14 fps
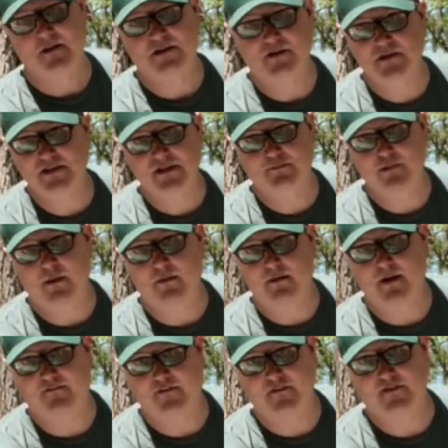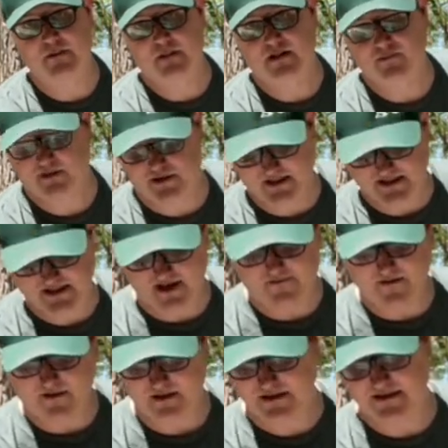So this is probably about 50 bucks worth of stuff.
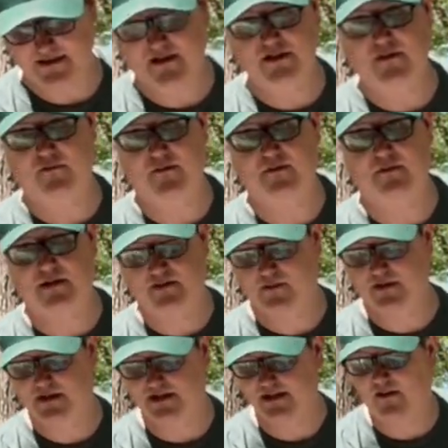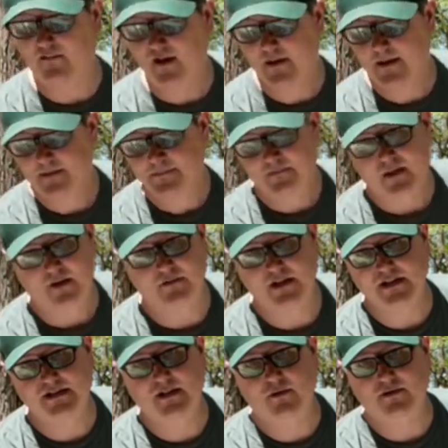This is also 50 bucks worth of stuff.
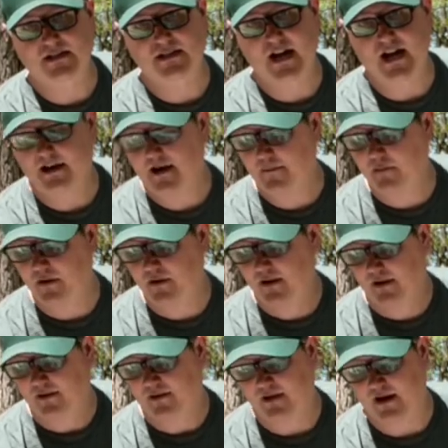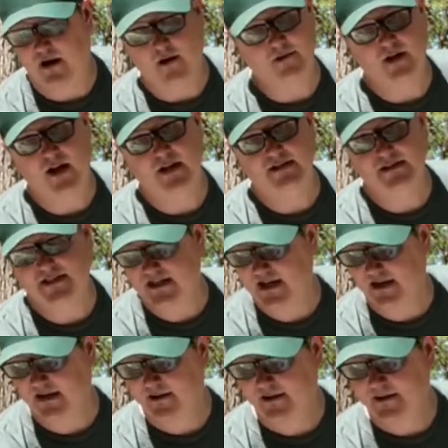These don't stack up. They aren't non-stick.